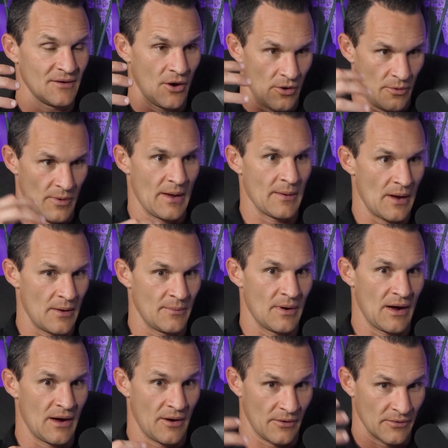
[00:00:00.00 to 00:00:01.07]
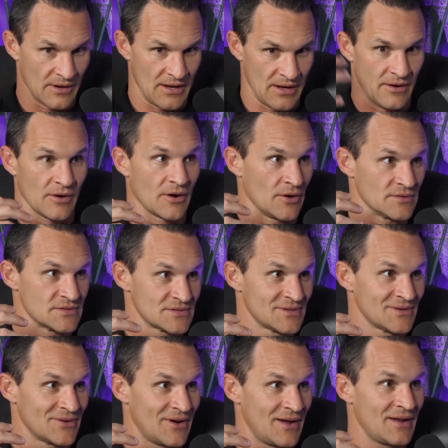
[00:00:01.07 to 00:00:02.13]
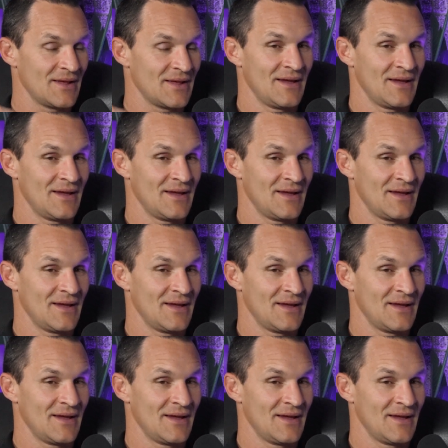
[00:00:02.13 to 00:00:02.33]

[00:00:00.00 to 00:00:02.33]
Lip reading: oh, I'm okay, here it goes. Right.